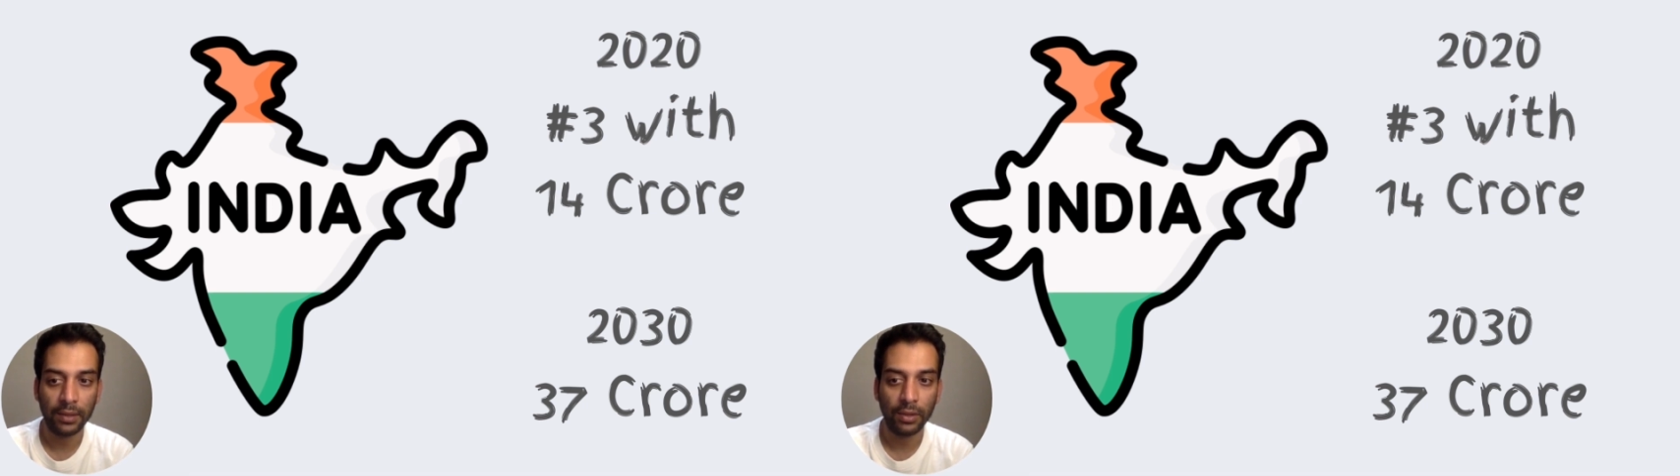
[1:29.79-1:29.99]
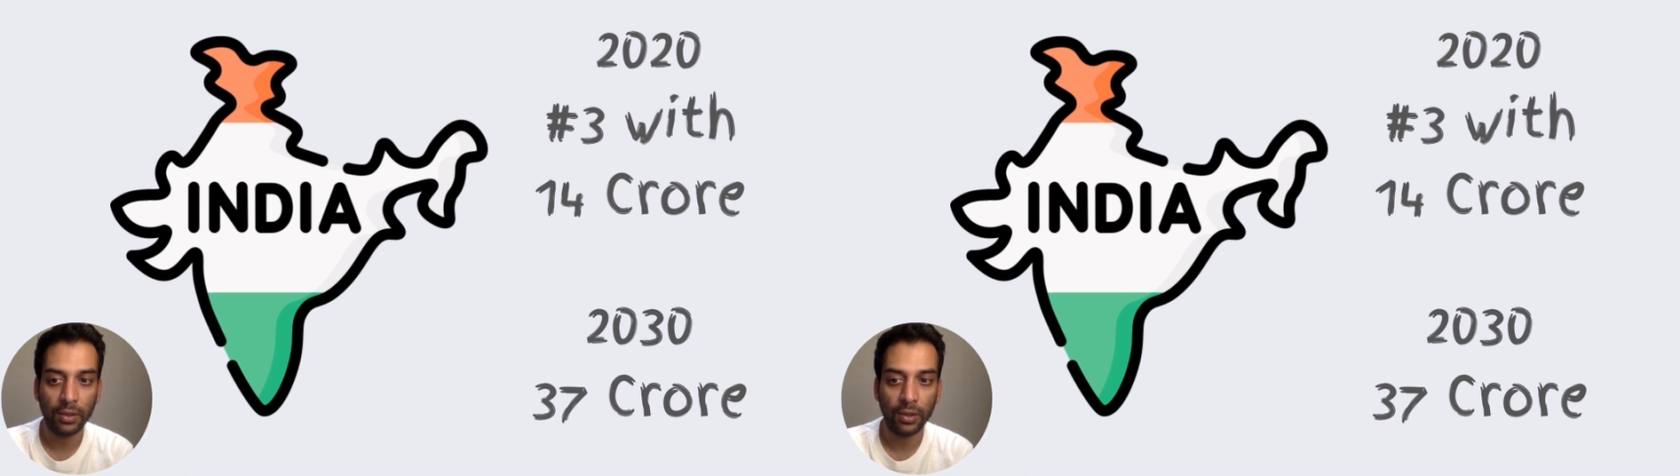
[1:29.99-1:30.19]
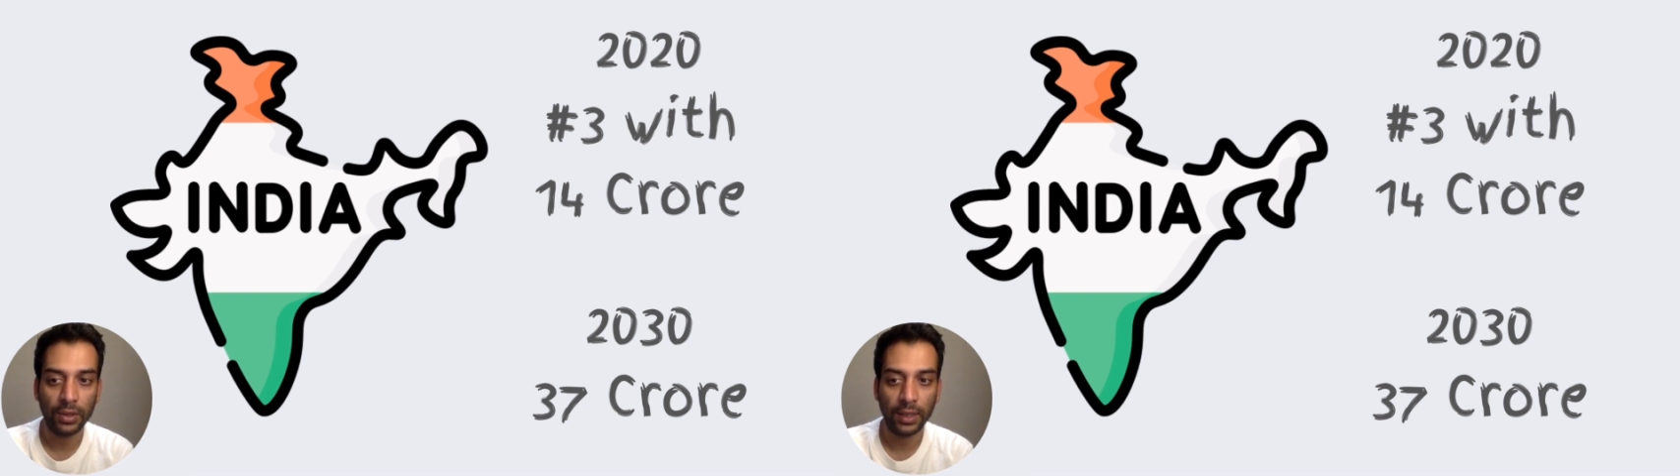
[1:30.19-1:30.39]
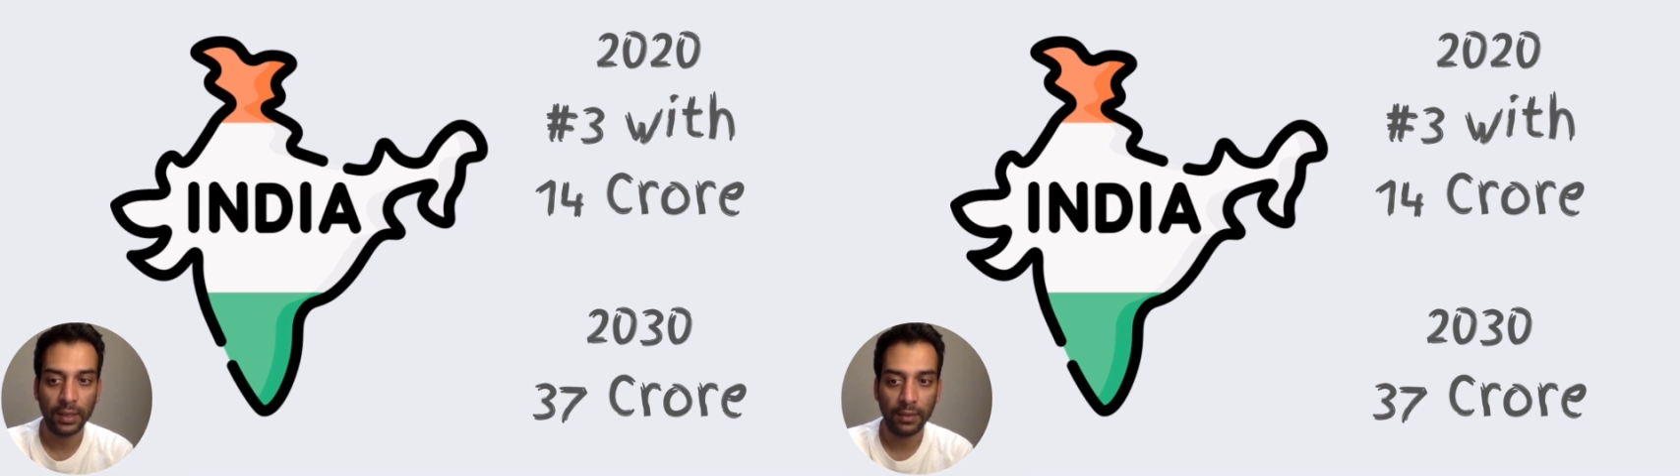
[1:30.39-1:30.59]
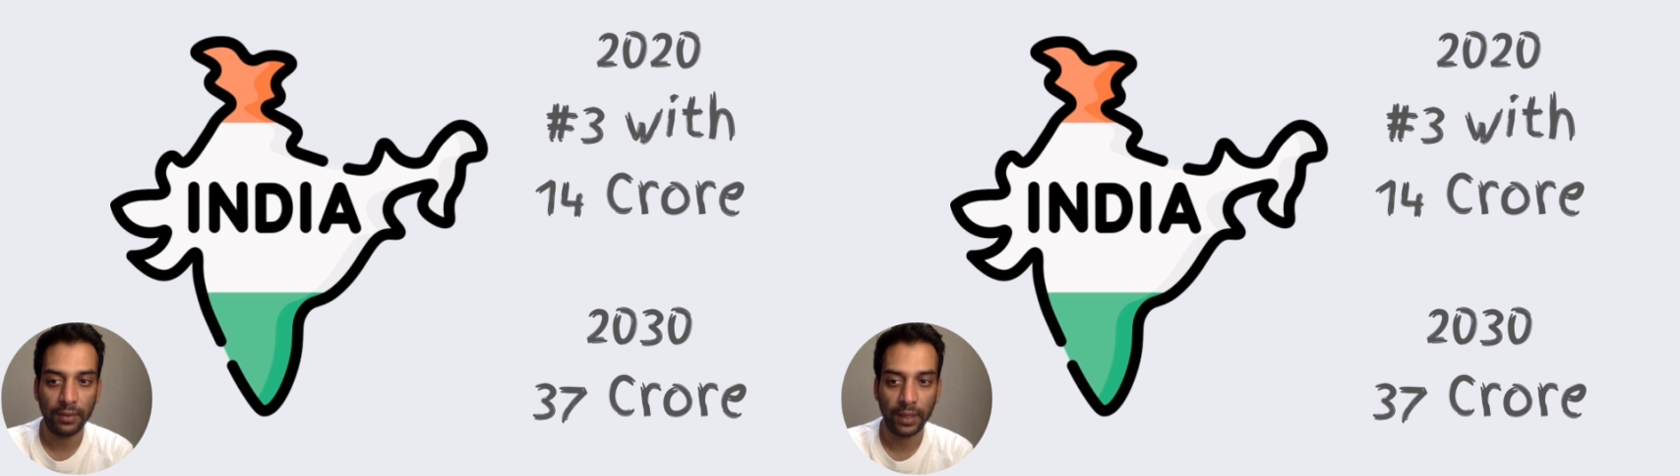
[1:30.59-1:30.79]
to grow
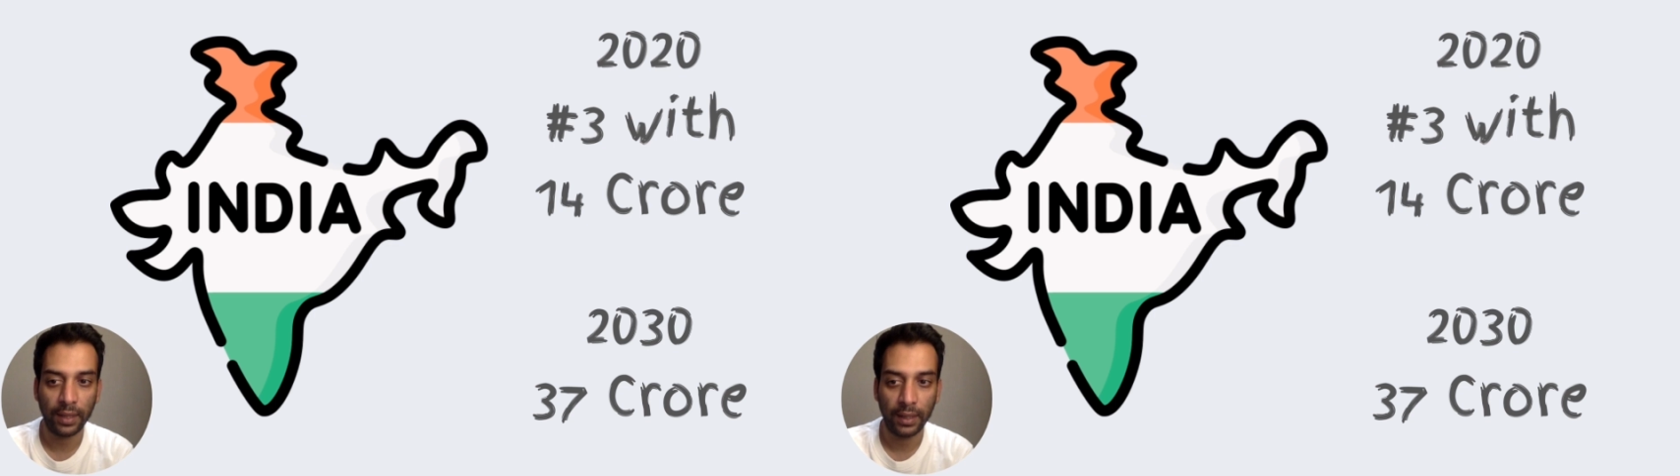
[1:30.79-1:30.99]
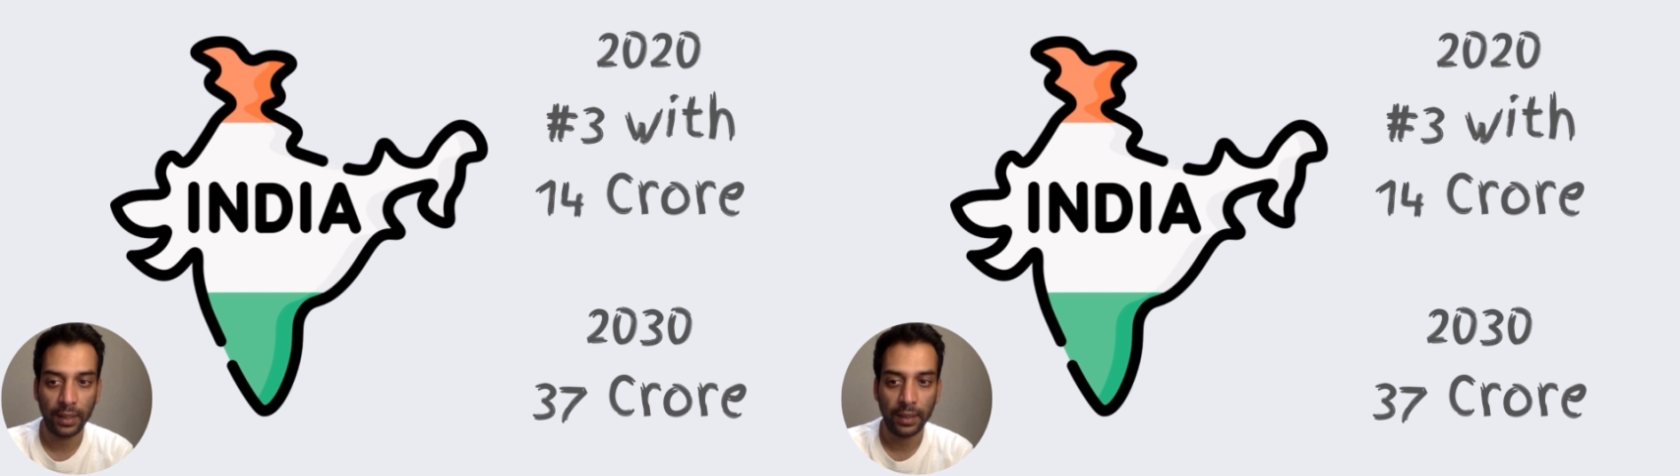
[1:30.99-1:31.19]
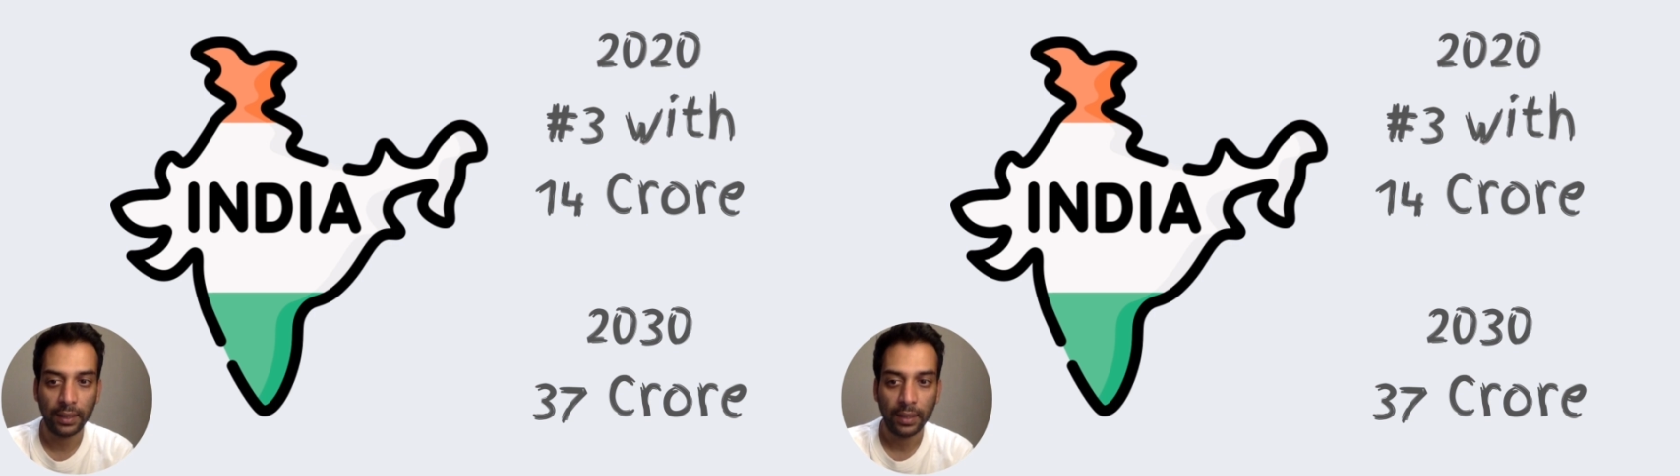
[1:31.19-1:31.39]
significantly